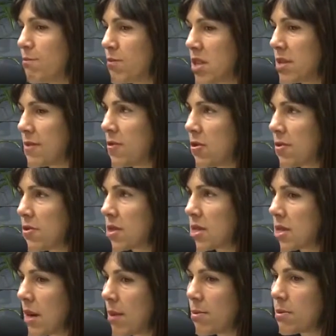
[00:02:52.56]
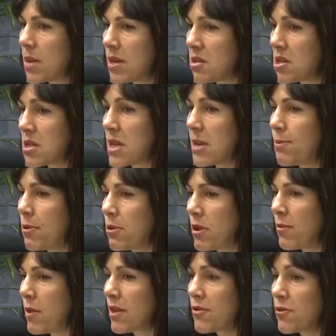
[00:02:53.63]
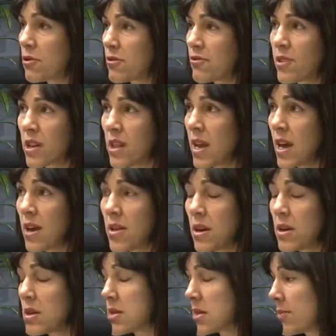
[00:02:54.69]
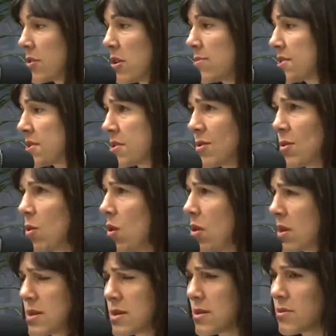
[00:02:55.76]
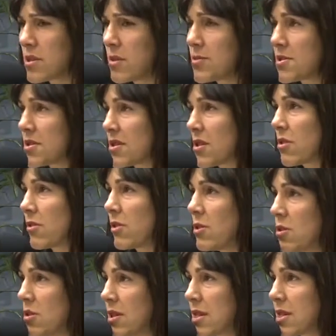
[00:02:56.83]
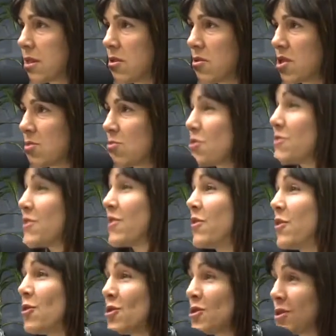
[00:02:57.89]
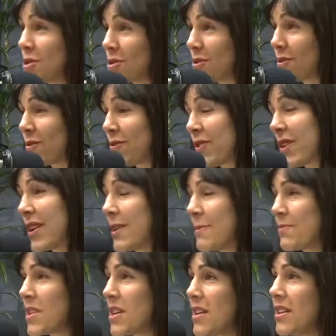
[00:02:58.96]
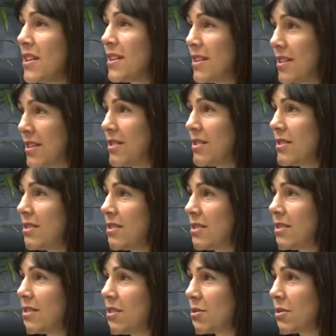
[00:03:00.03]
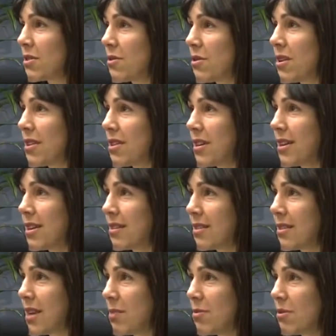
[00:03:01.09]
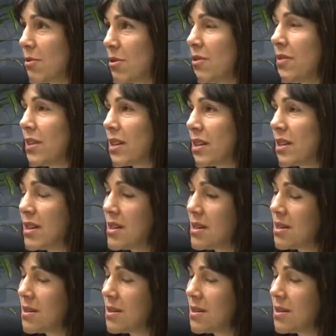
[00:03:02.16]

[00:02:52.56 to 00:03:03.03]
just very, very stubborn, and just keep putting one foot in front of the other. And sometimes it's a walk, and sometimes it's a crawl, and as long as you're moving forward, you sort of, you're doing the right thing and keeping moving. Because